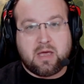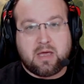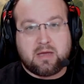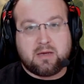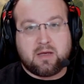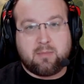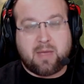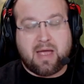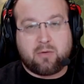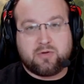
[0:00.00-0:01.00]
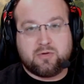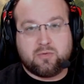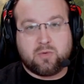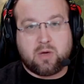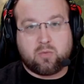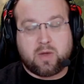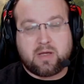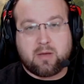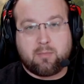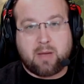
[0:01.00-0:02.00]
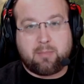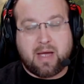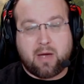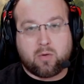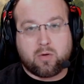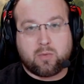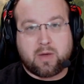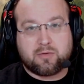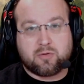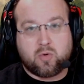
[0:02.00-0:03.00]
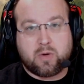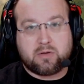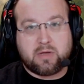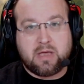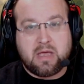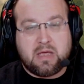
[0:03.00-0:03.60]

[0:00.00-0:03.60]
and how to rank up my power rather quickly.